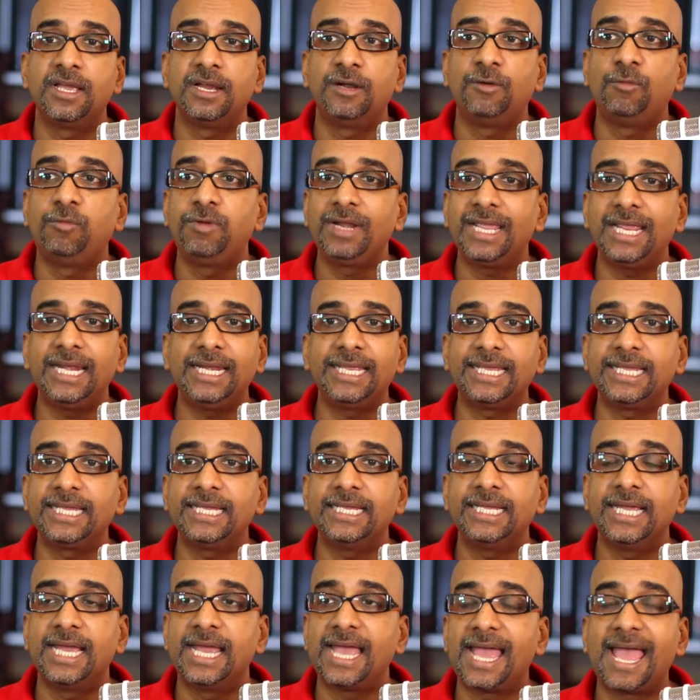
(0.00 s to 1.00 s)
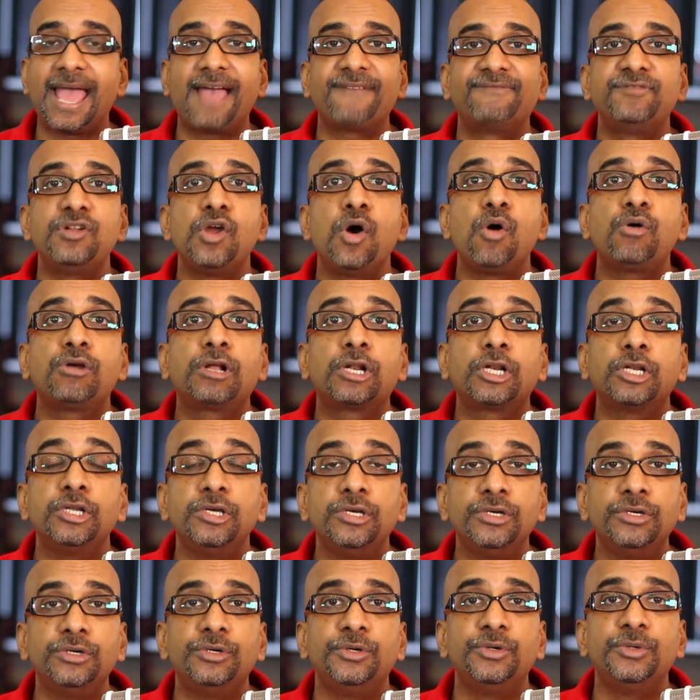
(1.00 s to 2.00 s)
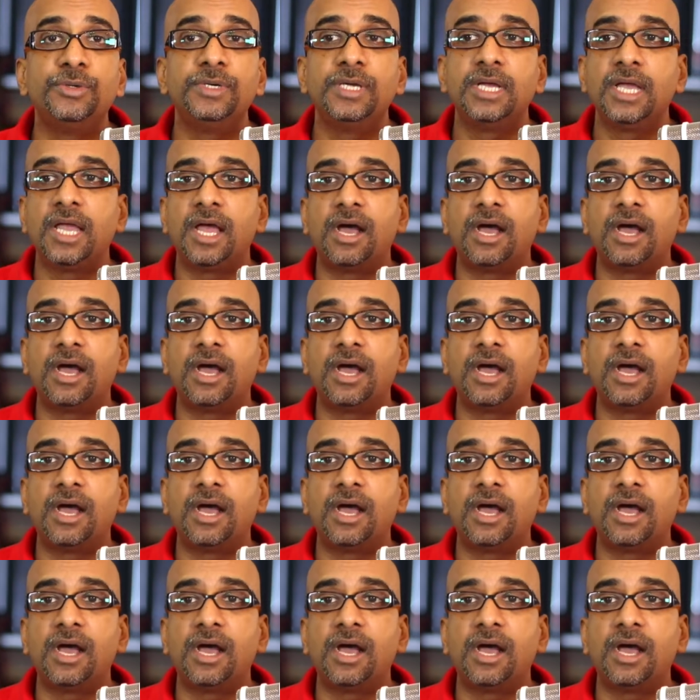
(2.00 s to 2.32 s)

really have no clue